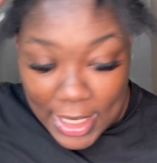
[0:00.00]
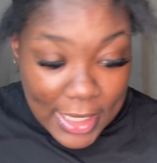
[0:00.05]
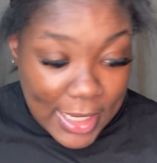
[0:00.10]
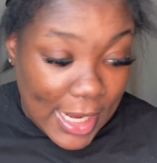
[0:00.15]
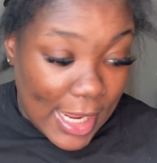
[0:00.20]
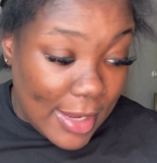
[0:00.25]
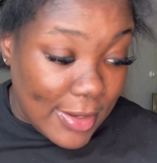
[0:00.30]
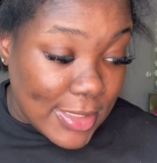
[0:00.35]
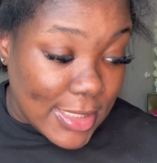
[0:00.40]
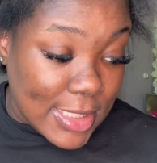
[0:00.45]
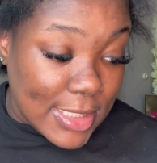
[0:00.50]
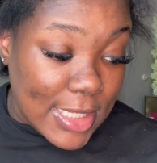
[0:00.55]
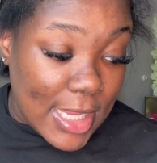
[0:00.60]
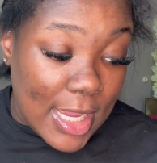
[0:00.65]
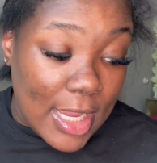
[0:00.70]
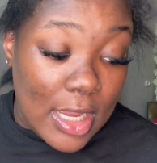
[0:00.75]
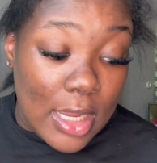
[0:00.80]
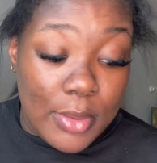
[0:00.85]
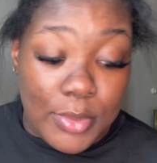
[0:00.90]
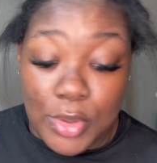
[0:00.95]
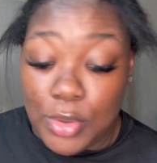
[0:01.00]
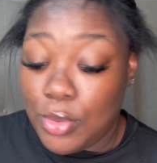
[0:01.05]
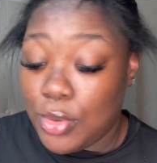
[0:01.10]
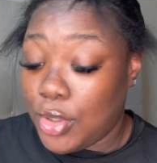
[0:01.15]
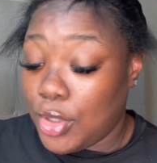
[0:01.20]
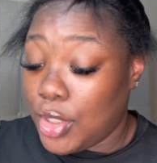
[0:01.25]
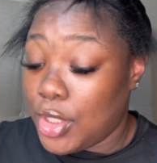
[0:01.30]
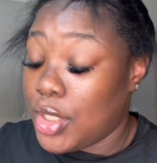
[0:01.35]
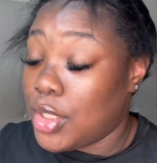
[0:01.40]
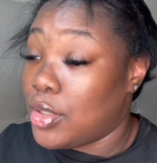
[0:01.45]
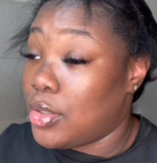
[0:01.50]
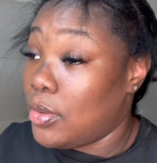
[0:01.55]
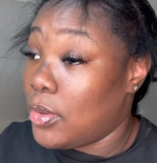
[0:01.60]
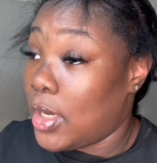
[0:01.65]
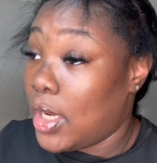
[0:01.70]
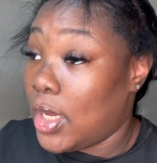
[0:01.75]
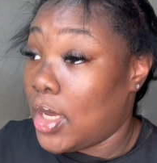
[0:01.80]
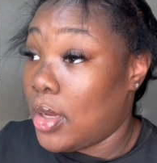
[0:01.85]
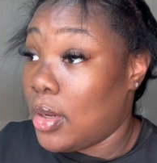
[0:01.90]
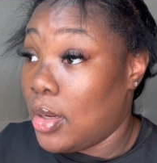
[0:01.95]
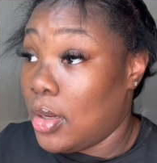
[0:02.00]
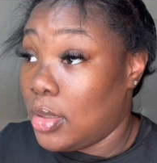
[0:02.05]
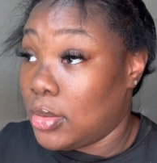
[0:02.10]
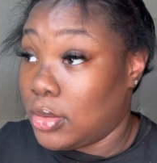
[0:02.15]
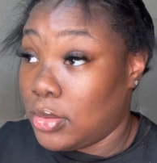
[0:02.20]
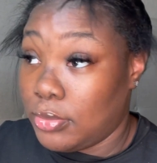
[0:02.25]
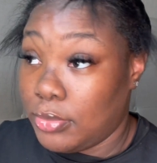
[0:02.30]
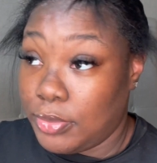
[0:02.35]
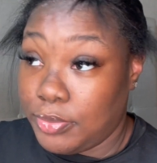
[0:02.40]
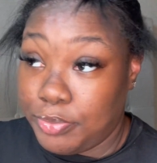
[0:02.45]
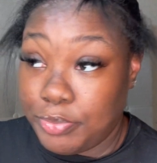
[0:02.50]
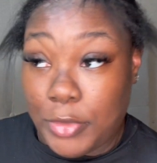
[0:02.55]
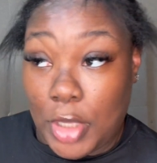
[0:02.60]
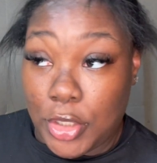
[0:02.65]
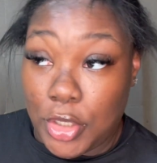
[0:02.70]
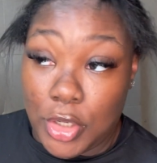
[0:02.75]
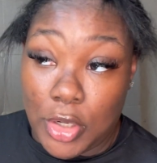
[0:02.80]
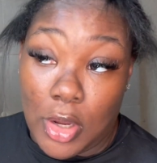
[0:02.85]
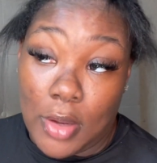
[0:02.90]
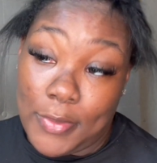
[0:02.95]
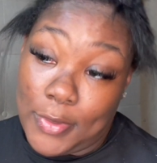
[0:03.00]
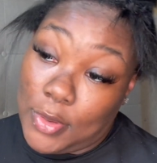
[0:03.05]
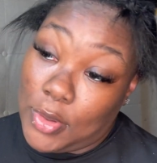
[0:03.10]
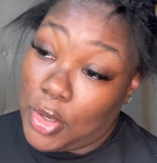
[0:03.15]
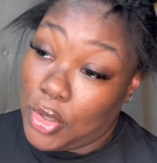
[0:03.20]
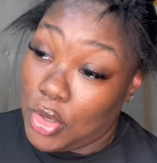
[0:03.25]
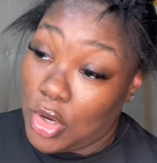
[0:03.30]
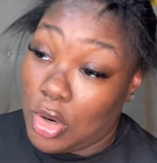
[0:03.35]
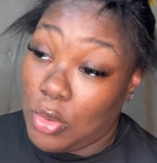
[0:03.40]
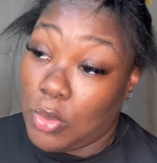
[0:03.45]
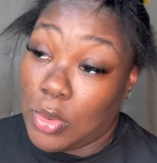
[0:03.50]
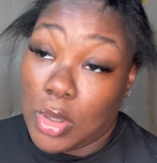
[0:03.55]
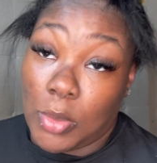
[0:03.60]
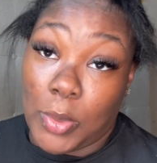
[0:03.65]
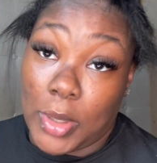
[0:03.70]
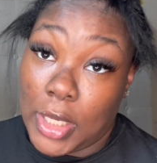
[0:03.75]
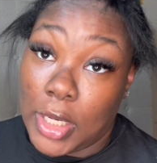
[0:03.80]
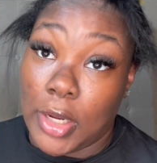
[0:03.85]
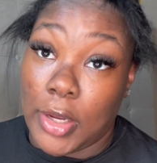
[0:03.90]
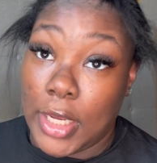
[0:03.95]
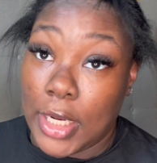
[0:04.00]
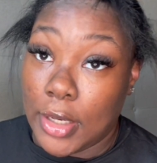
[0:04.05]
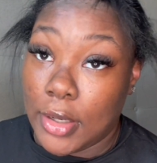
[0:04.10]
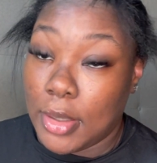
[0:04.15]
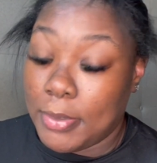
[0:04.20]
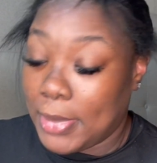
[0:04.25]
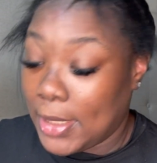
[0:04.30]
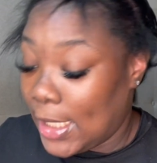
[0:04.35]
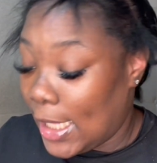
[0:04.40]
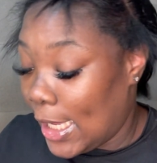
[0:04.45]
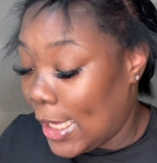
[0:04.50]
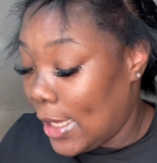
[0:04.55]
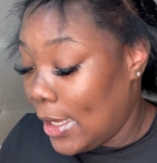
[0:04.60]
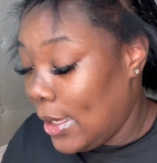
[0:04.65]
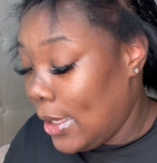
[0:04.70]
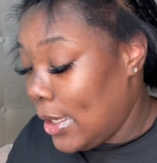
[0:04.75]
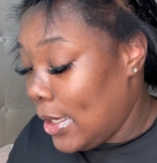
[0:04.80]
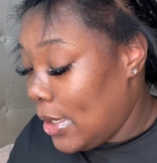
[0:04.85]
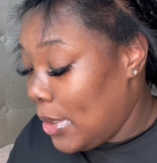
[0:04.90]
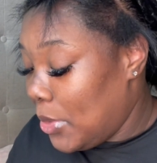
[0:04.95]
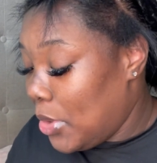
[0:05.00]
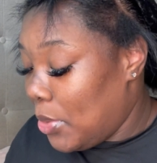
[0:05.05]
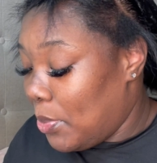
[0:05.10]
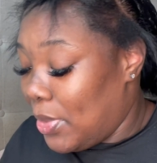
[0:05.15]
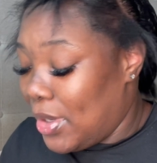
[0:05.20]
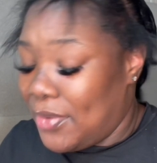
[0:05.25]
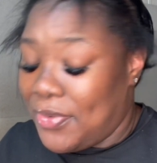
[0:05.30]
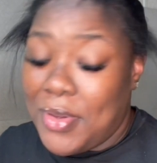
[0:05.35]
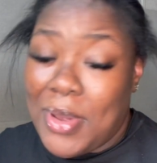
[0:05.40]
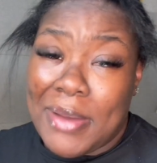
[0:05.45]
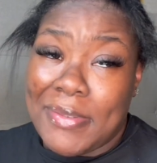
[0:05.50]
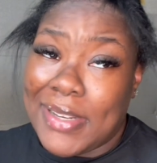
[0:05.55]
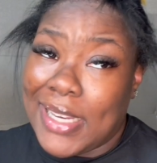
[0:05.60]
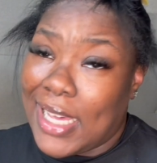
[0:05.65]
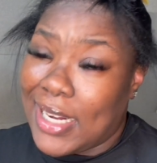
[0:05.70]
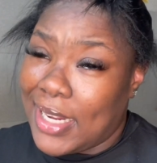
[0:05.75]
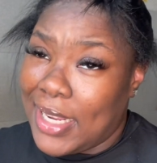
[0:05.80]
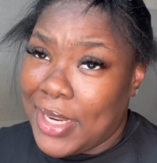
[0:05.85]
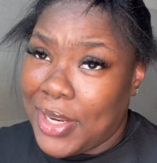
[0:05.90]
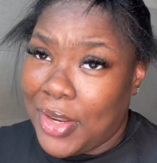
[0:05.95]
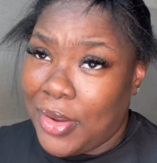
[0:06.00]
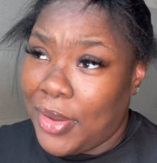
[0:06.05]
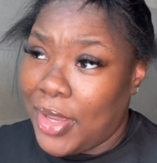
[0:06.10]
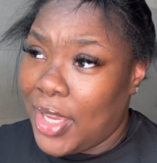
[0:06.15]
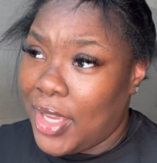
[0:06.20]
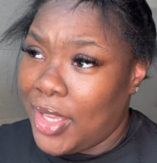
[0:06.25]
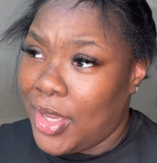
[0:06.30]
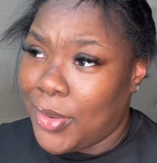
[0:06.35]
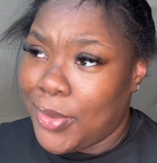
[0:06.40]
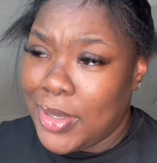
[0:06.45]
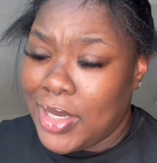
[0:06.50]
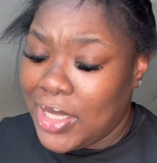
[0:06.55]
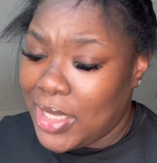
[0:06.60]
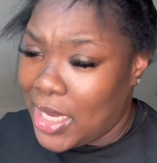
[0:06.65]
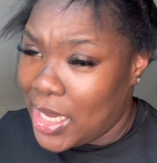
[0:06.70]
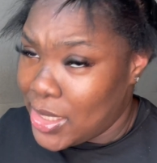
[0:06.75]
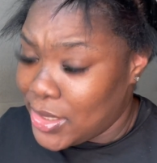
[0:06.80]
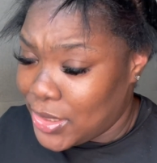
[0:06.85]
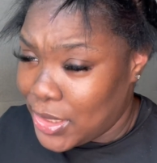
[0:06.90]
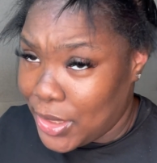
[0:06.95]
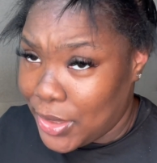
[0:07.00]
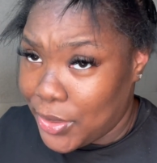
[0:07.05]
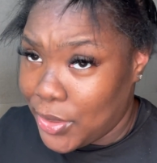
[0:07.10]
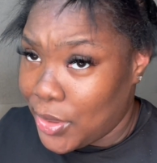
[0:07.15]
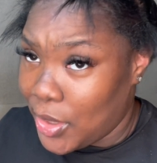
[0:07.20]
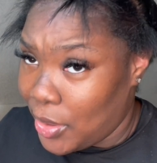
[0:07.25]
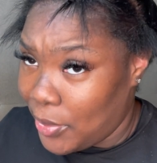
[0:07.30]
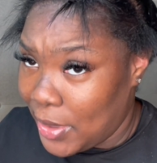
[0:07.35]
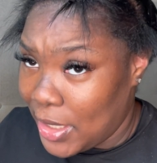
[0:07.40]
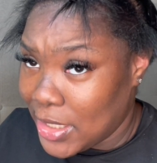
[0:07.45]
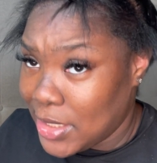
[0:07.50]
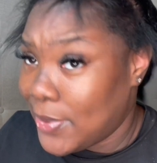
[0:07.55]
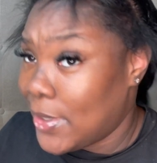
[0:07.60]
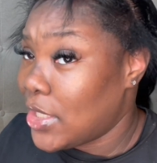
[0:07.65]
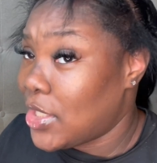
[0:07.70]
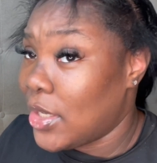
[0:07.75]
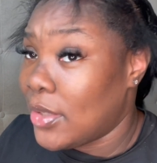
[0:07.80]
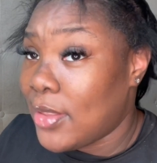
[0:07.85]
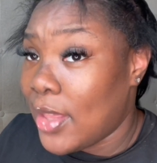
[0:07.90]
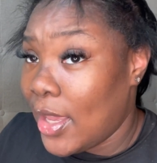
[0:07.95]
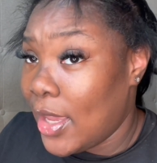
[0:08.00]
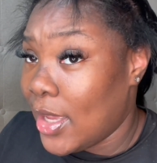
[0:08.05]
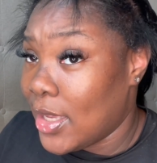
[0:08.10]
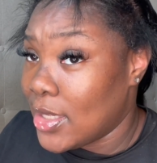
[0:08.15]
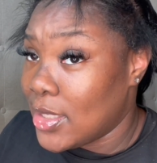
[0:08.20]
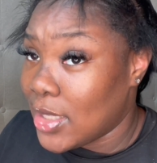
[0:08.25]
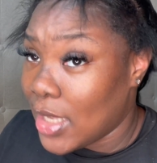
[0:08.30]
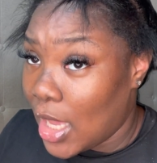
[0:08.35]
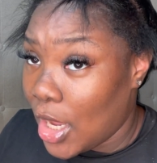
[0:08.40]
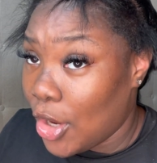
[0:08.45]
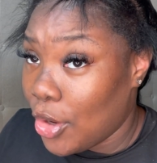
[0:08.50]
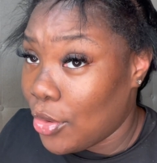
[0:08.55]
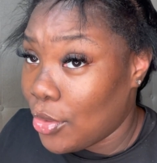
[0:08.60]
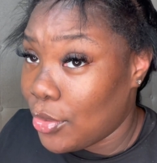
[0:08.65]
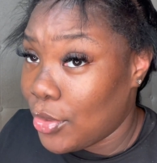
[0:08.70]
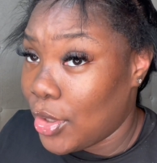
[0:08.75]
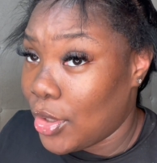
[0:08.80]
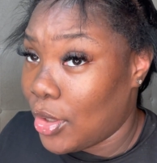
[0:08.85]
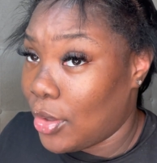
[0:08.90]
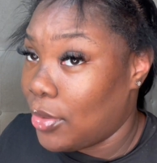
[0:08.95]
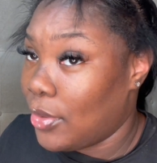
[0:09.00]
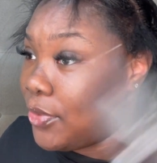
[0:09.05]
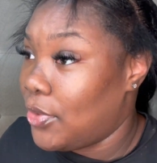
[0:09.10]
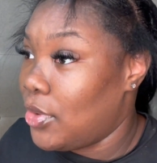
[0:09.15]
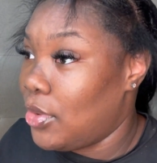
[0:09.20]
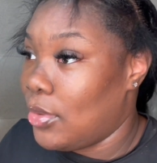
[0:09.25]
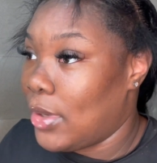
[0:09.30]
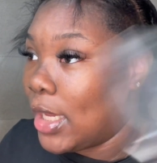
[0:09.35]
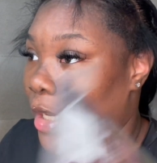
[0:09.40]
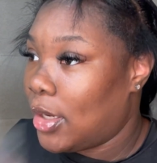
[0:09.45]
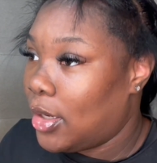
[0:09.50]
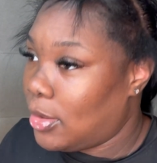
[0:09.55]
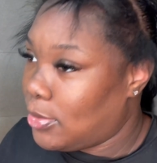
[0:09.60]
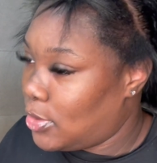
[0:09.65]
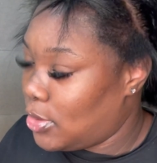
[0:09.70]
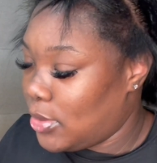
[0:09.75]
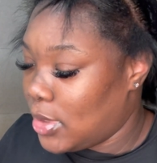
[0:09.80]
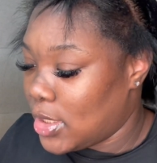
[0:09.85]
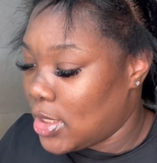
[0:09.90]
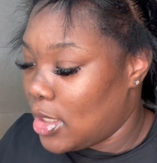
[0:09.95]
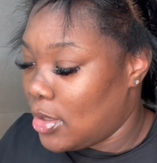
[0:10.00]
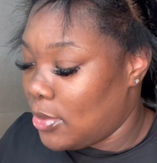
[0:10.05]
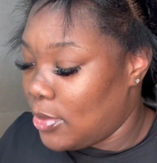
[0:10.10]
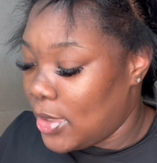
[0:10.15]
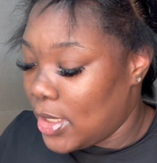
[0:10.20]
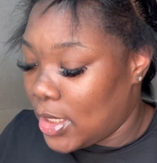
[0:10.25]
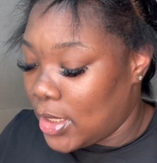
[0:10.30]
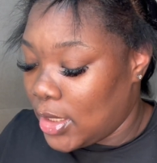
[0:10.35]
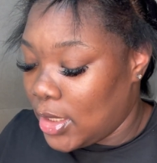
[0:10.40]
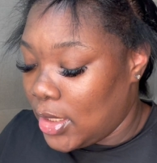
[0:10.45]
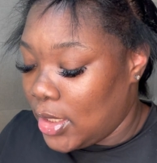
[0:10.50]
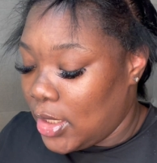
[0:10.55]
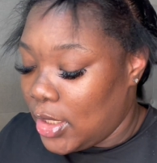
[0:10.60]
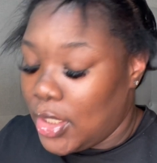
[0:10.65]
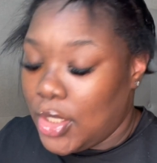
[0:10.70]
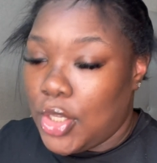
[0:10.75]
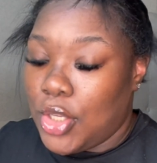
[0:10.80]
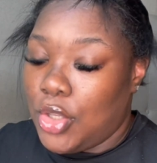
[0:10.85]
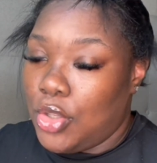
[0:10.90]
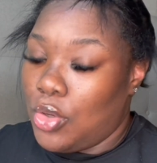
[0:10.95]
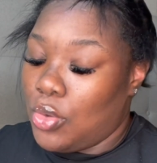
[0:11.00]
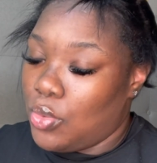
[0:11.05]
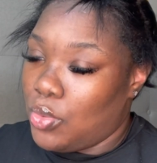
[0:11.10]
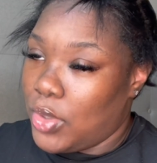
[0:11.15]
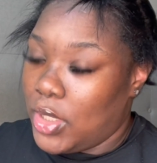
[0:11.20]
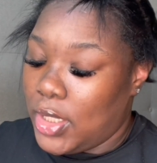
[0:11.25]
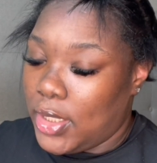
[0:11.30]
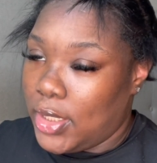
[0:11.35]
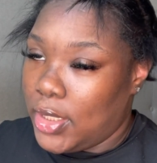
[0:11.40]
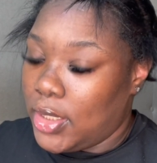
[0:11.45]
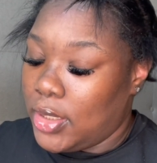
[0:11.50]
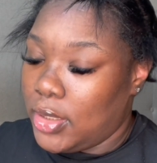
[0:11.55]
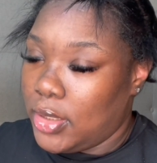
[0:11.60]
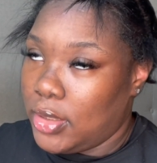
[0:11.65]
now is the time. You could do that, you know, if you know you don't want to wear your hair up a lot. But if you have a lot of hair in your hair, you really can't tell nowhere, especially if the hair is long. You know, if you do like an updo or something with it, you really